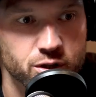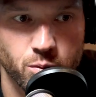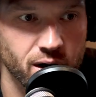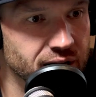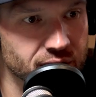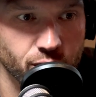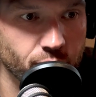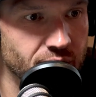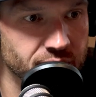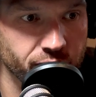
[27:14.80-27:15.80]
just want to get the
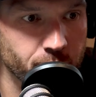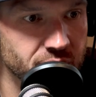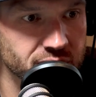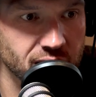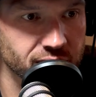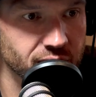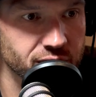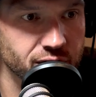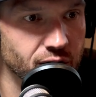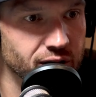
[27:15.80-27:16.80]
correct information out there.
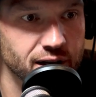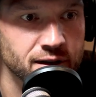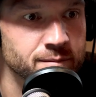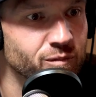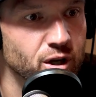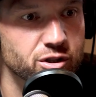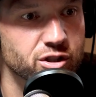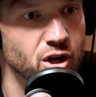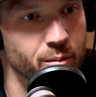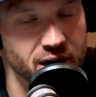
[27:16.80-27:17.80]
Like
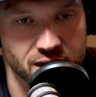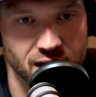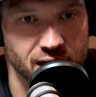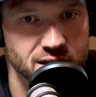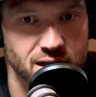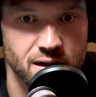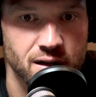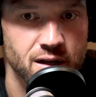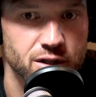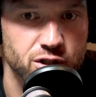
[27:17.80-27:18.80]
there's so many things
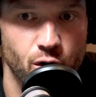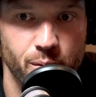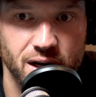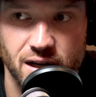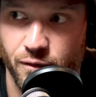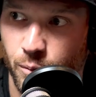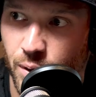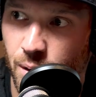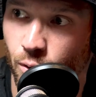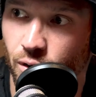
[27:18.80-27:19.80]
and so many different
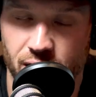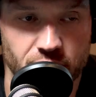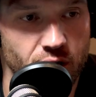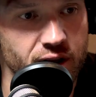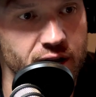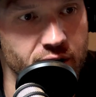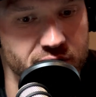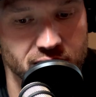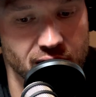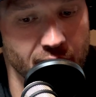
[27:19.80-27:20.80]
people in their
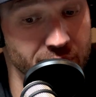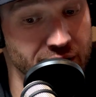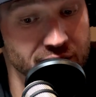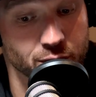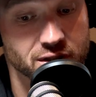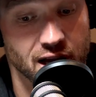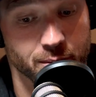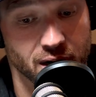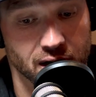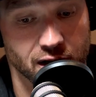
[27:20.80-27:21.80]
ears. And I'm going to get to a
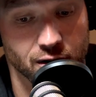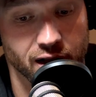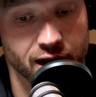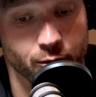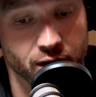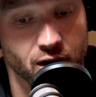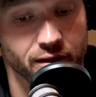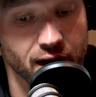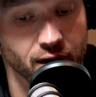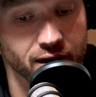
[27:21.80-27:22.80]
segment a little later. We
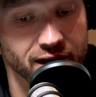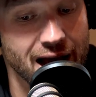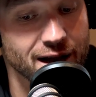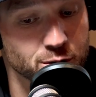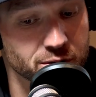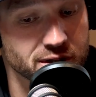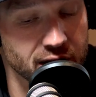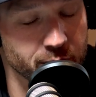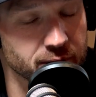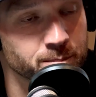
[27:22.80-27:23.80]
call that our gasser
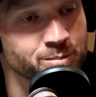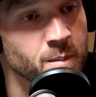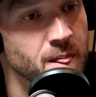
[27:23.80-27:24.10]
segment,